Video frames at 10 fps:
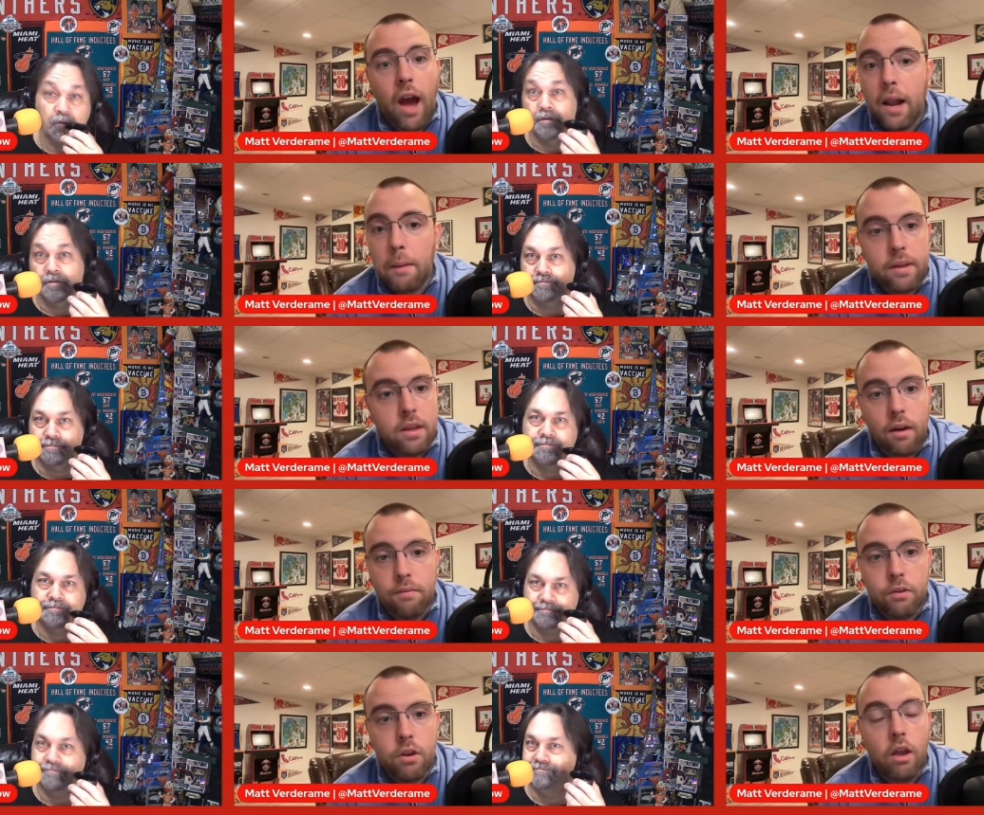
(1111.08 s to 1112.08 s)
Speaker 1: be tough,
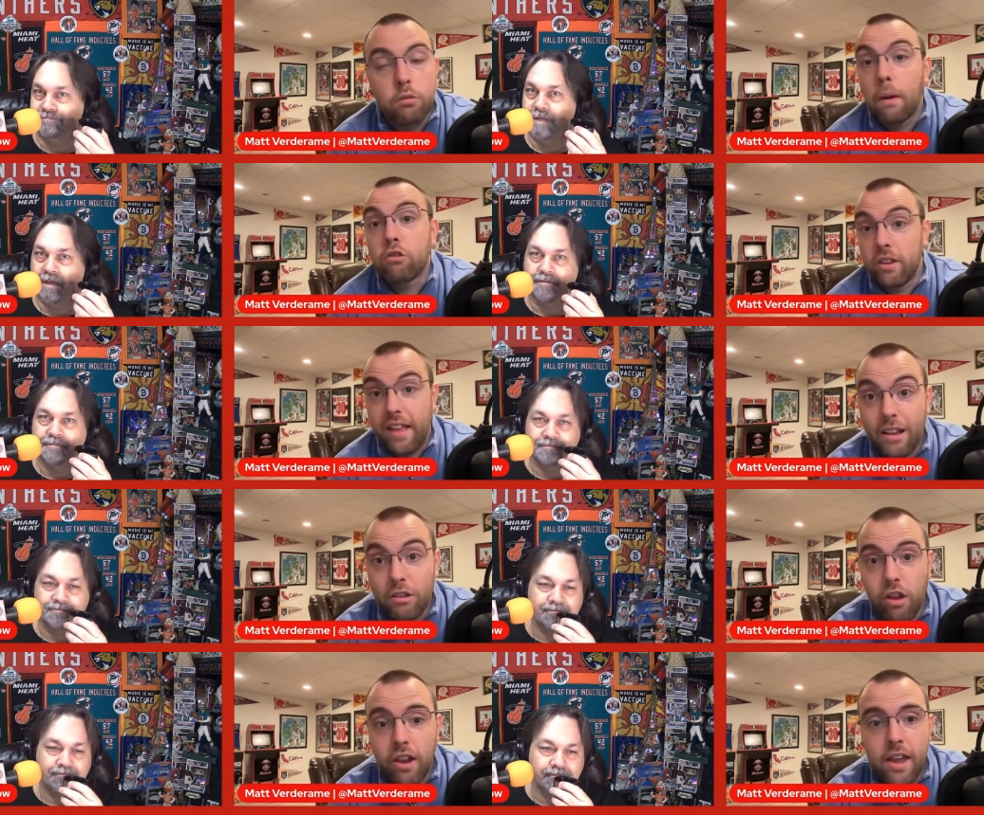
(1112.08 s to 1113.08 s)
especially in that
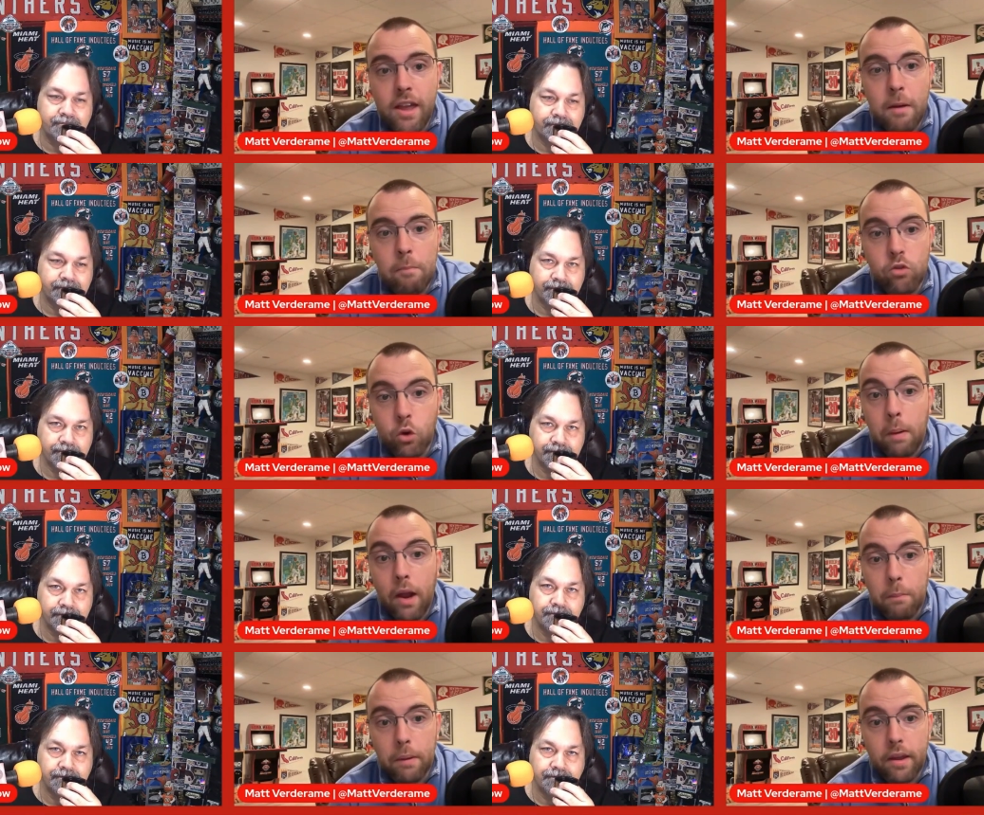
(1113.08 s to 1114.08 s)
city. You better
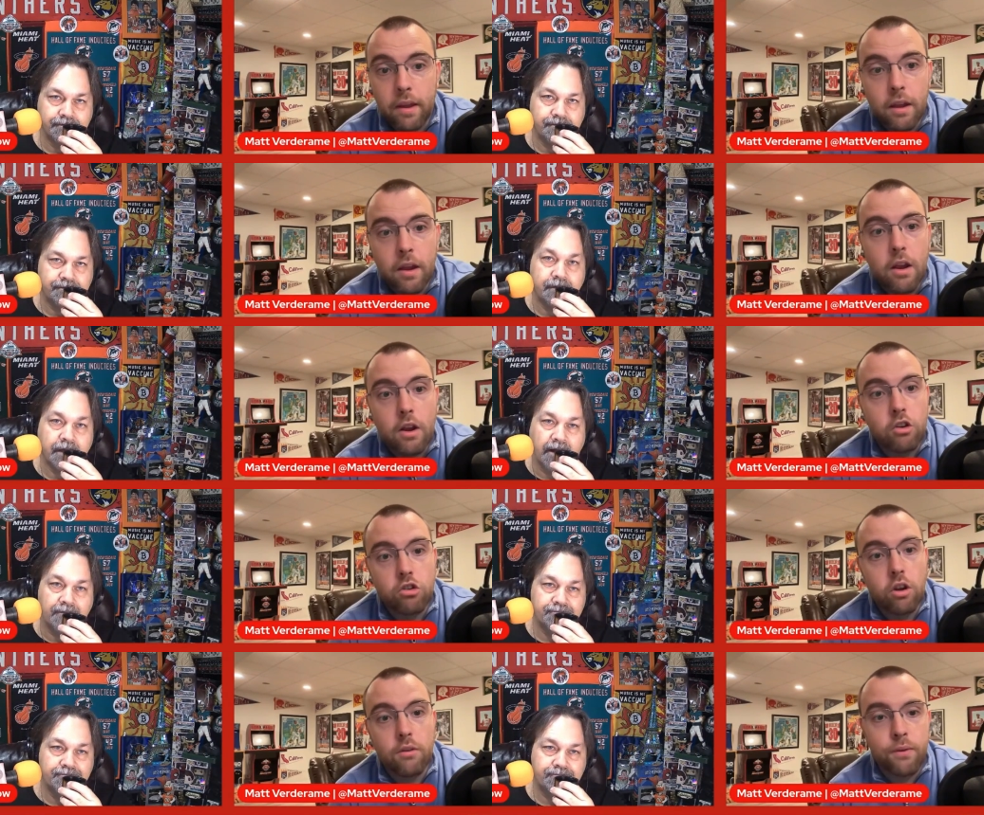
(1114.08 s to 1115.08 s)
be because you're
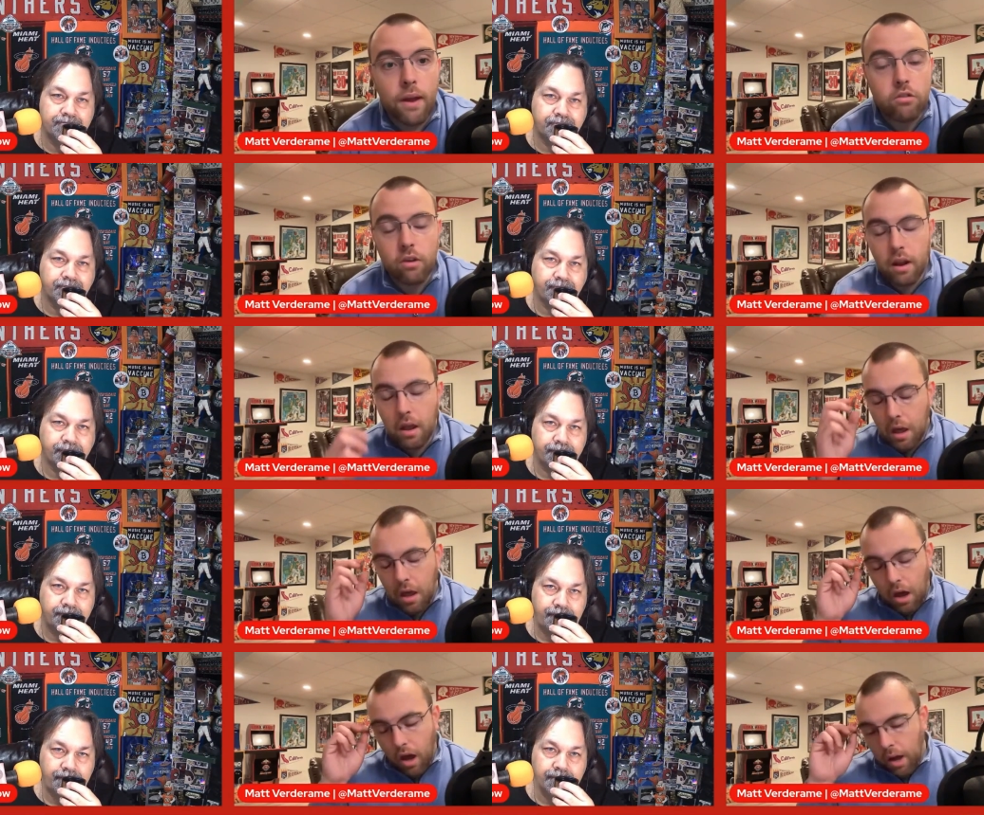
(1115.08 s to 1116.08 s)
going to face it.
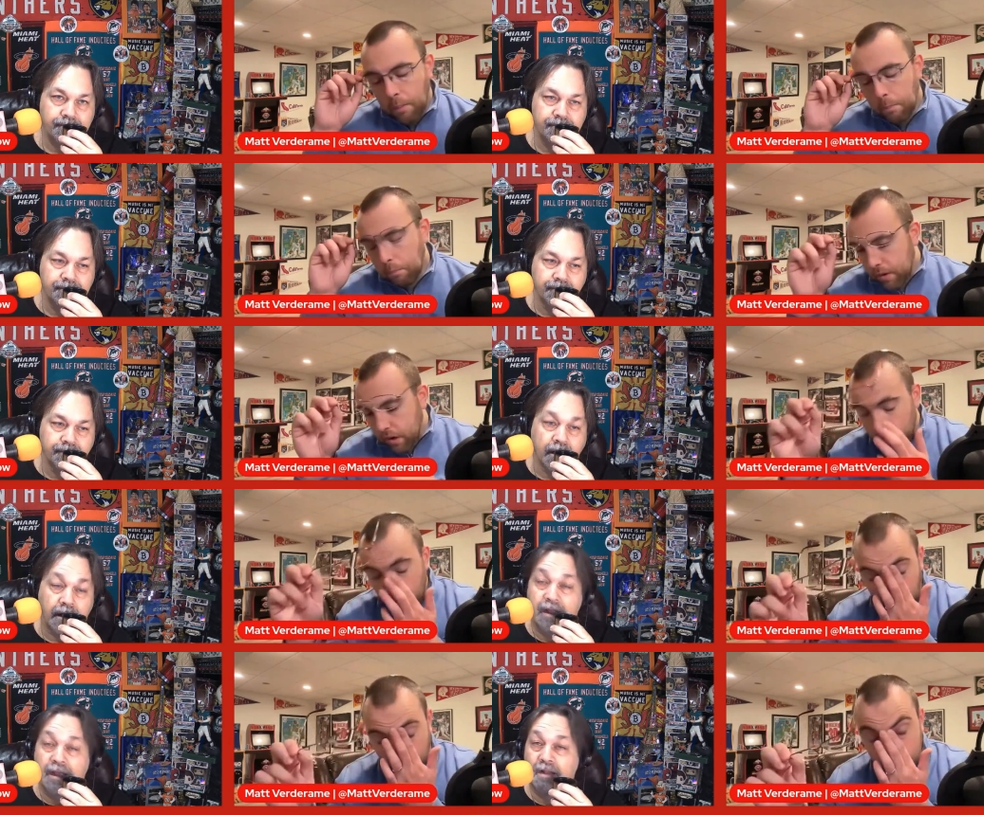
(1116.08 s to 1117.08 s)
But, you know,
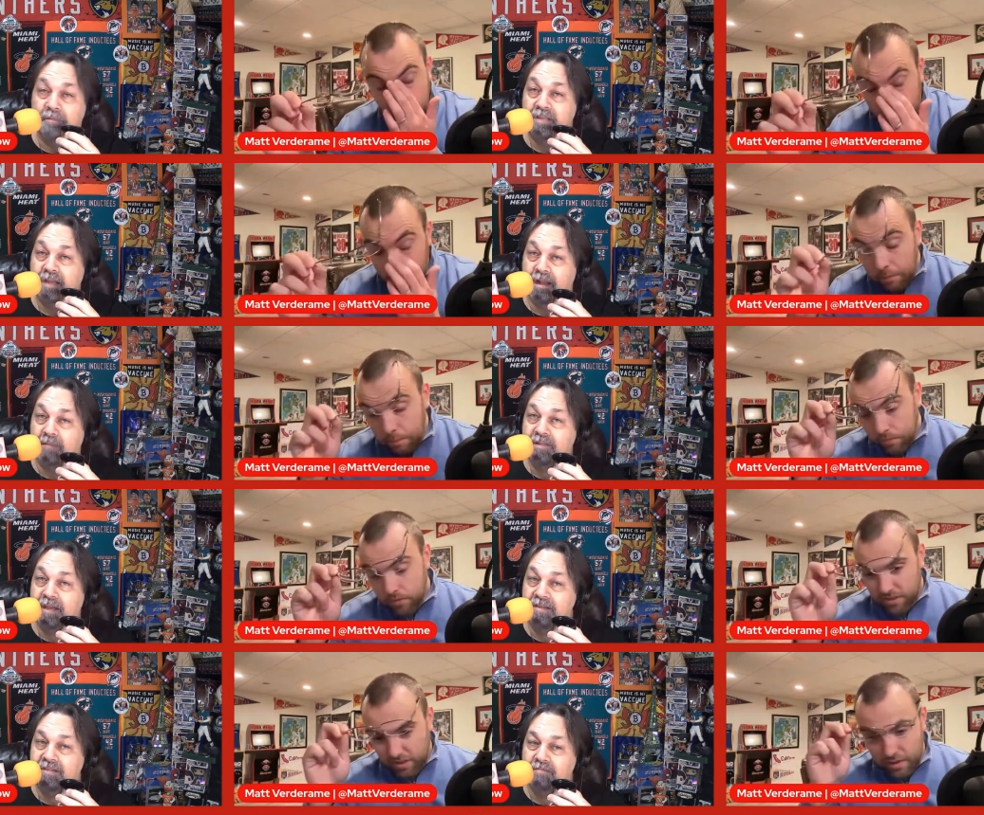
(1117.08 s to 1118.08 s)
Speaker 2: and, let me tell
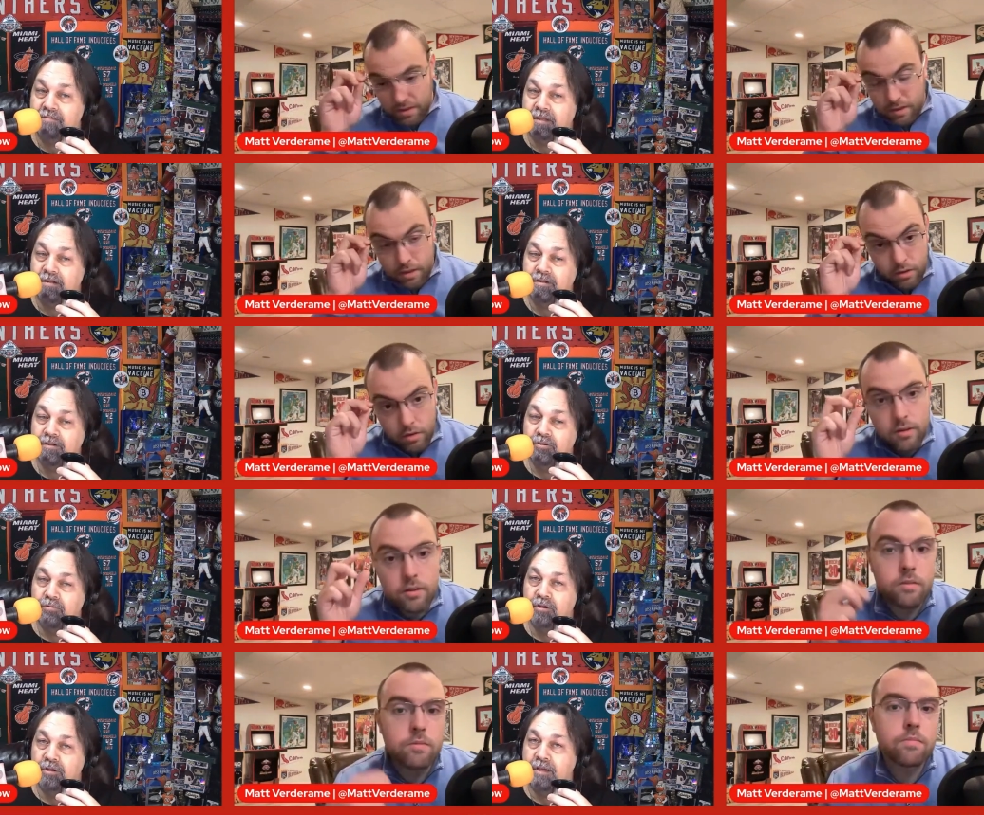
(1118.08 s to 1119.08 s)
you something. You
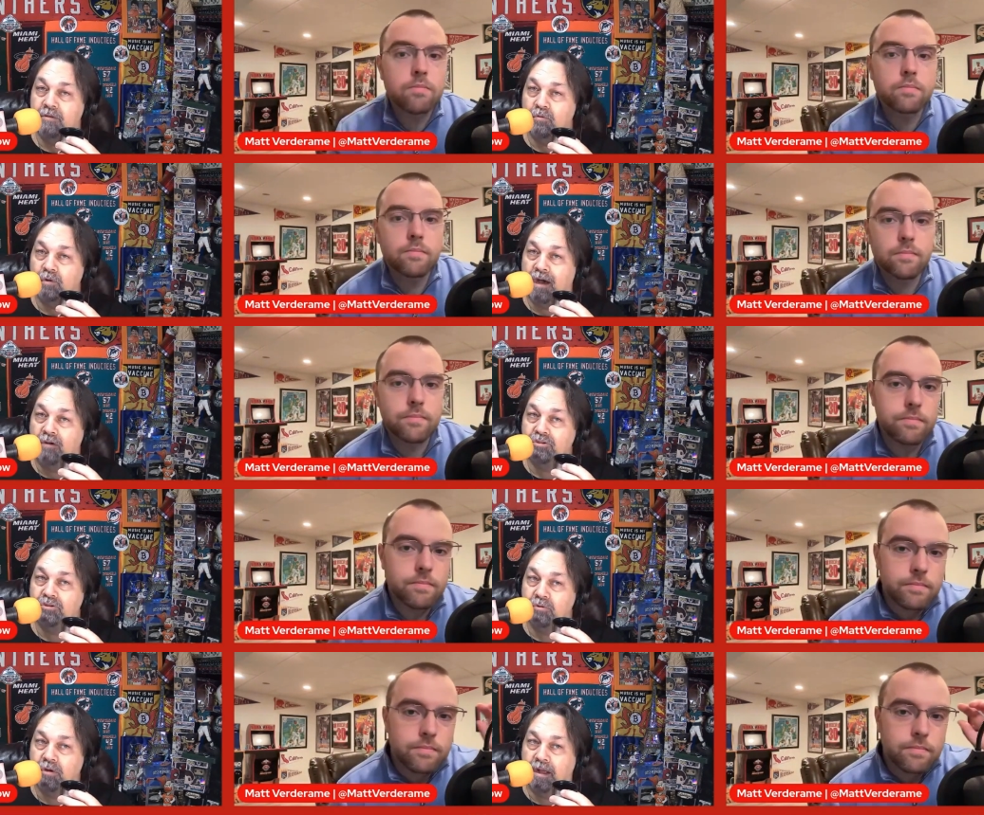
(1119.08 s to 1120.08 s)
look at how
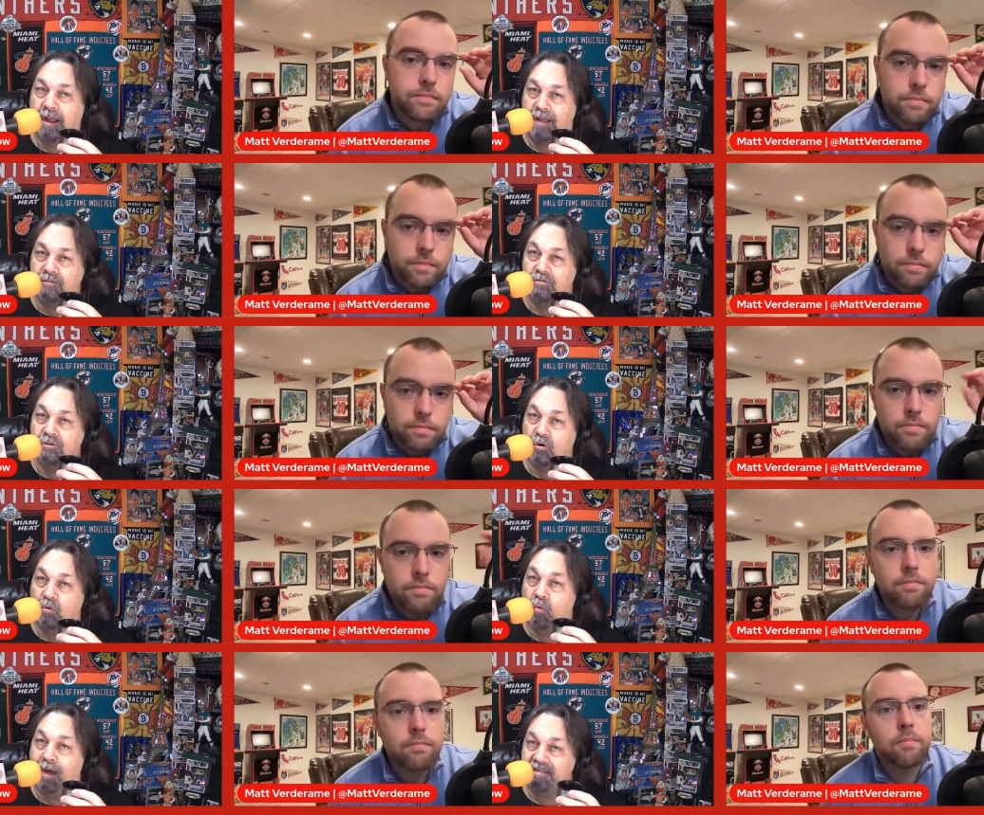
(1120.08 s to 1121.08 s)
Tua handled the whole
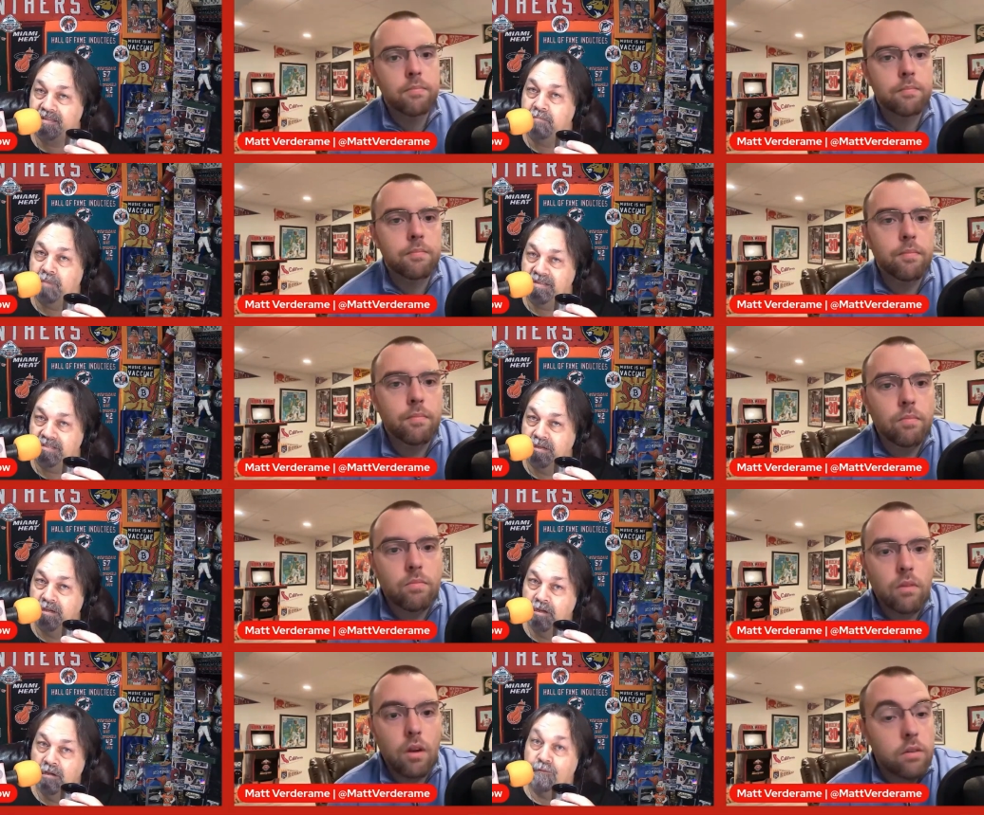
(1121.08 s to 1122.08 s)
Watson mess
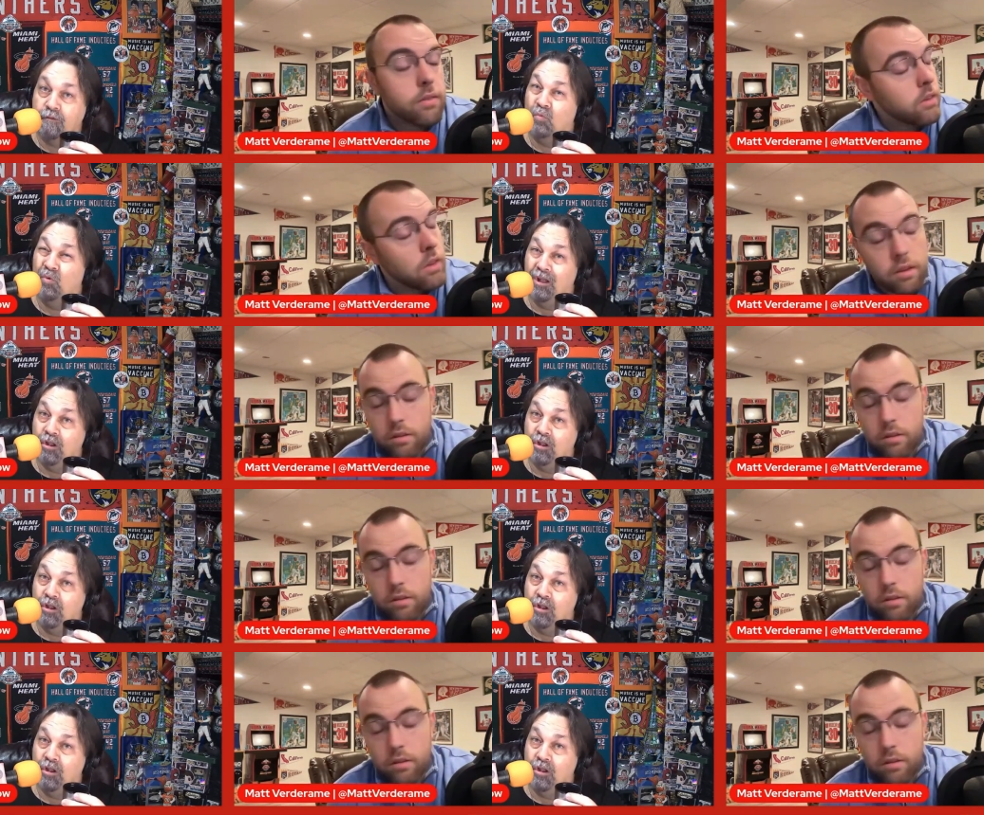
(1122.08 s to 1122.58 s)
for
Speaker 1: well